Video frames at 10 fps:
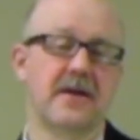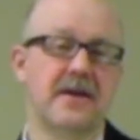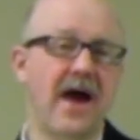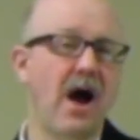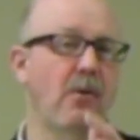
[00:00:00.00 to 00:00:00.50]

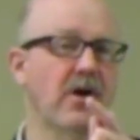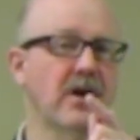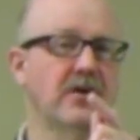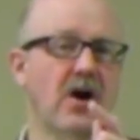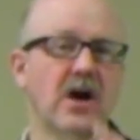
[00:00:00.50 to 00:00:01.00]
Now we're
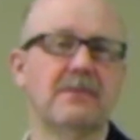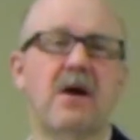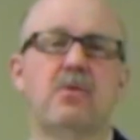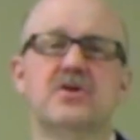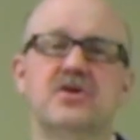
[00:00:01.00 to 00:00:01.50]
going to talk
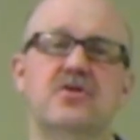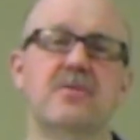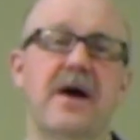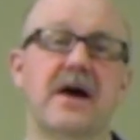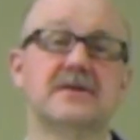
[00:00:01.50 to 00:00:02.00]
about what you
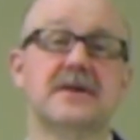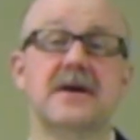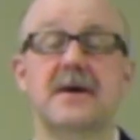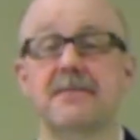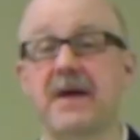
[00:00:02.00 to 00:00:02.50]
do best.
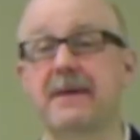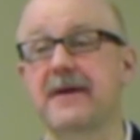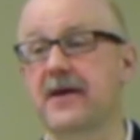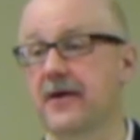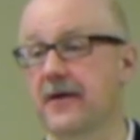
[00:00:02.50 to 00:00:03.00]

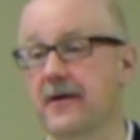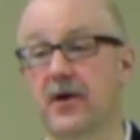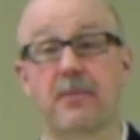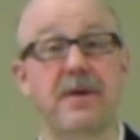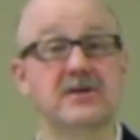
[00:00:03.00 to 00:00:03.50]
Maybe
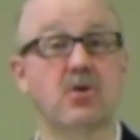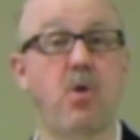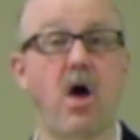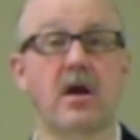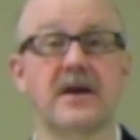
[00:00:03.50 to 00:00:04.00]
your best
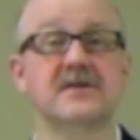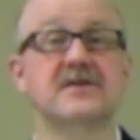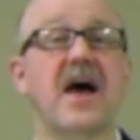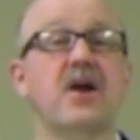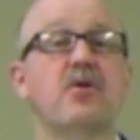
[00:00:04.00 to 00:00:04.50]
quality is
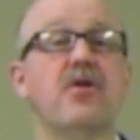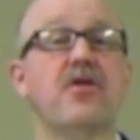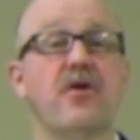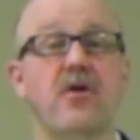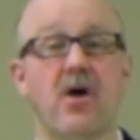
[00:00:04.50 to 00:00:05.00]
that you're
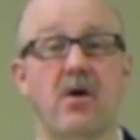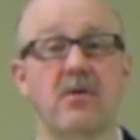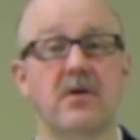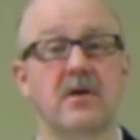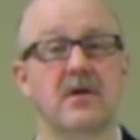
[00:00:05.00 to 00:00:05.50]
thorough.
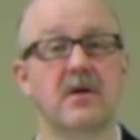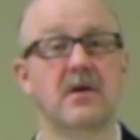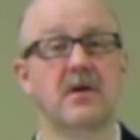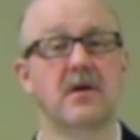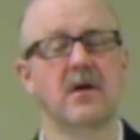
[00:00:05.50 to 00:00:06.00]

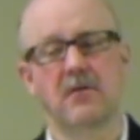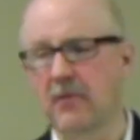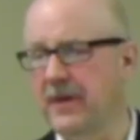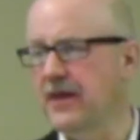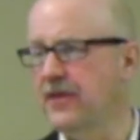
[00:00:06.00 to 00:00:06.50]

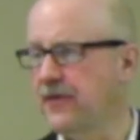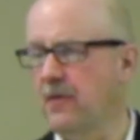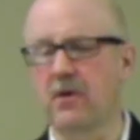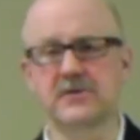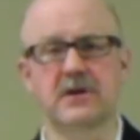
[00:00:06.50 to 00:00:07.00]
Well, being
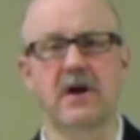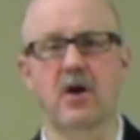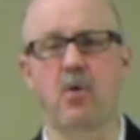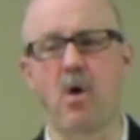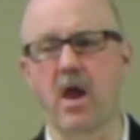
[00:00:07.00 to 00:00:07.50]
thorough is a
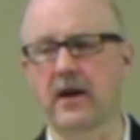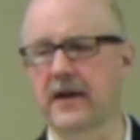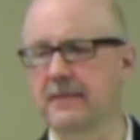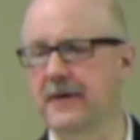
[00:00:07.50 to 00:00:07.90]
great quality,